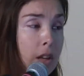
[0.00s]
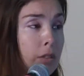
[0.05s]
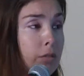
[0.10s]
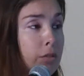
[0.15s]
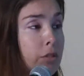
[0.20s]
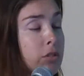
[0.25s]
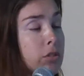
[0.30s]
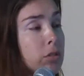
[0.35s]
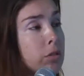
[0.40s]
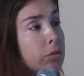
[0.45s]

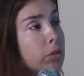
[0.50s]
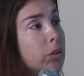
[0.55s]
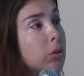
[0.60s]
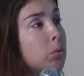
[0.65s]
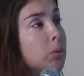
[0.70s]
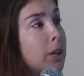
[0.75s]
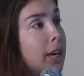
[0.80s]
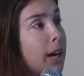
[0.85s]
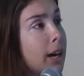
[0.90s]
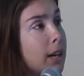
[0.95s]
First of
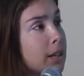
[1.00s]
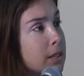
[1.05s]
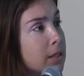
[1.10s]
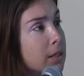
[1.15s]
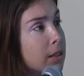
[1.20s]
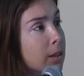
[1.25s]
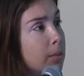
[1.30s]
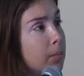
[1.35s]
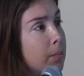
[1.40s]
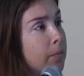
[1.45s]
all, we asked
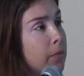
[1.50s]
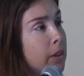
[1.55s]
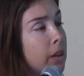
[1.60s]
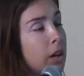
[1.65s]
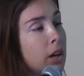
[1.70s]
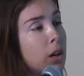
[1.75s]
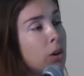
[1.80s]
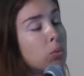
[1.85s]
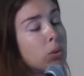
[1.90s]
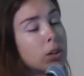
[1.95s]
them,
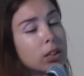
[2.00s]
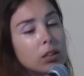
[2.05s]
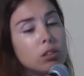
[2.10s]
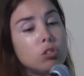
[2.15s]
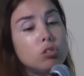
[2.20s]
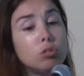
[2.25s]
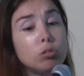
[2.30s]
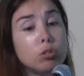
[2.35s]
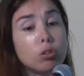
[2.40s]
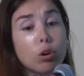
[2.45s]
what
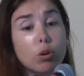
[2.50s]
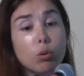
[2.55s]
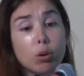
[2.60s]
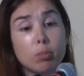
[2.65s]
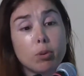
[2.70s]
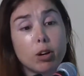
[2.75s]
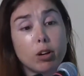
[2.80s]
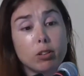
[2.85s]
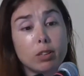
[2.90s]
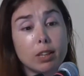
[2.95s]
did you know
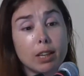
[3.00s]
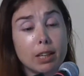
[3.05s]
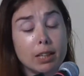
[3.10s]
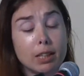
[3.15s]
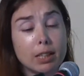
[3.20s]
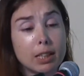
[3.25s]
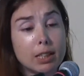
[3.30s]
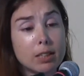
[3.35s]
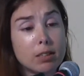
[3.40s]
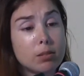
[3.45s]
about
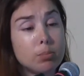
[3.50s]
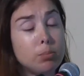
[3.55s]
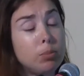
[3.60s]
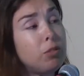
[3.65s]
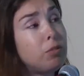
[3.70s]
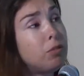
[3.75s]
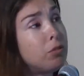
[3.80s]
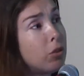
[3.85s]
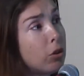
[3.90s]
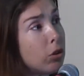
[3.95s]
ALS
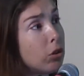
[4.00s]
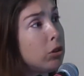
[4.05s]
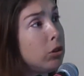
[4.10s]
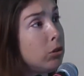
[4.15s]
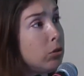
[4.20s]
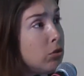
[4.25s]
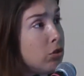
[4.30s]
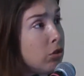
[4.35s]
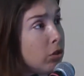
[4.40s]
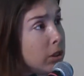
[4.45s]
before
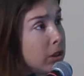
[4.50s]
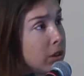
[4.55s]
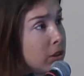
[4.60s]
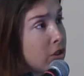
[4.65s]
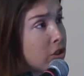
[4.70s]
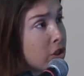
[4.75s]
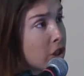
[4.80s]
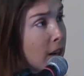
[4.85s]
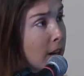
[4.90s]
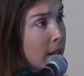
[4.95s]
you joined
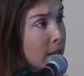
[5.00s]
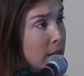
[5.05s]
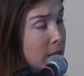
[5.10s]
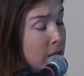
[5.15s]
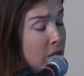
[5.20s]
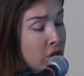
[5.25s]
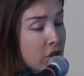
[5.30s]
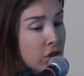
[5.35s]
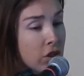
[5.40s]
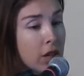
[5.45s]
this
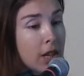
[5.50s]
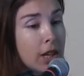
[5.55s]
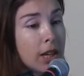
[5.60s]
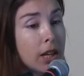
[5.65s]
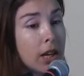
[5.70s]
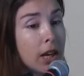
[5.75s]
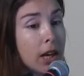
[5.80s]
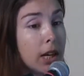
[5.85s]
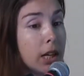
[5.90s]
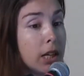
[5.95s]
challenge?
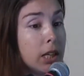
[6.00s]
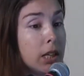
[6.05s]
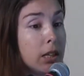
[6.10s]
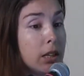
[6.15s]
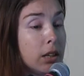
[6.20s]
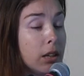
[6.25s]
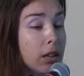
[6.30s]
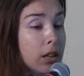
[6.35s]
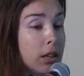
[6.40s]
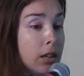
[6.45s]

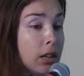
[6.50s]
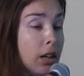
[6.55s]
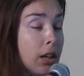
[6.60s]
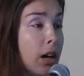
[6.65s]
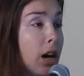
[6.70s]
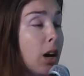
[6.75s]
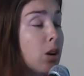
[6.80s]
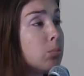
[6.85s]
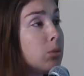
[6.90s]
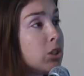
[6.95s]
And
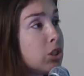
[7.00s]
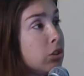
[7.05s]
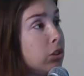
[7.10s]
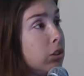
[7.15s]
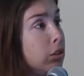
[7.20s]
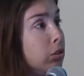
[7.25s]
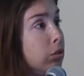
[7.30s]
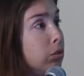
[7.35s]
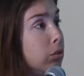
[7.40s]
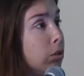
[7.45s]
how much
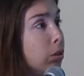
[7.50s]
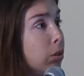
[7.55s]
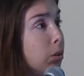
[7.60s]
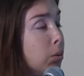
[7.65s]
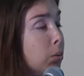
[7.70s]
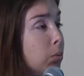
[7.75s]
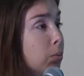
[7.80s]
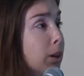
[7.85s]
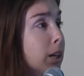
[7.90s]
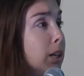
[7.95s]
did you
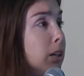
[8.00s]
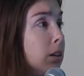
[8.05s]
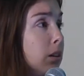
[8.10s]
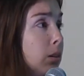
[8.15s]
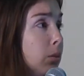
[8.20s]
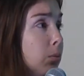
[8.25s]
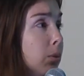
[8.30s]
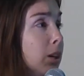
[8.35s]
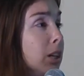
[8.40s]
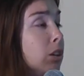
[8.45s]
know,
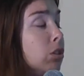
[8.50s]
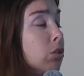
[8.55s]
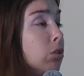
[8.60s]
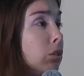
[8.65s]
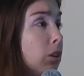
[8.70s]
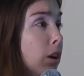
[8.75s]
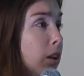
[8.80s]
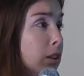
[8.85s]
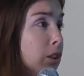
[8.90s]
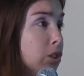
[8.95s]
rank your
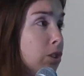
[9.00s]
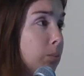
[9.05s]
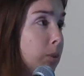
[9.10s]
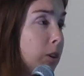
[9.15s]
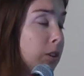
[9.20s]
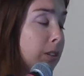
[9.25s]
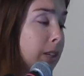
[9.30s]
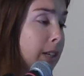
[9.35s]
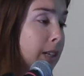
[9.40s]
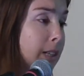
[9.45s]
knowledge
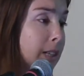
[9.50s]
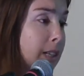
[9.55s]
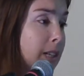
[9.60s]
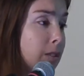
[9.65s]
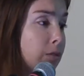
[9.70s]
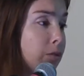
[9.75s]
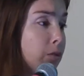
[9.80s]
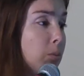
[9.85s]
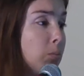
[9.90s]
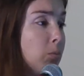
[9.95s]
about
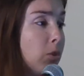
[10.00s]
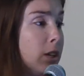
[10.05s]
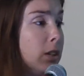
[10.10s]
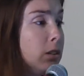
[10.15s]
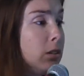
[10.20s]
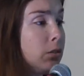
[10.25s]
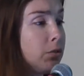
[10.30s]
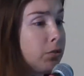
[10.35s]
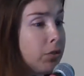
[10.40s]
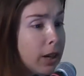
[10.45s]
ALS from
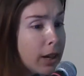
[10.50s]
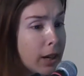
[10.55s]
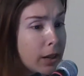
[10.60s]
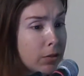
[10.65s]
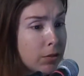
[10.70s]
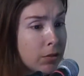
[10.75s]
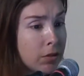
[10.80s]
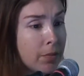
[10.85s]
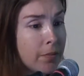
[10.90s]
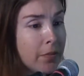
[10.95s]
1 to
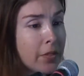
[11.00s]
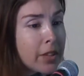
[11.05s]
5?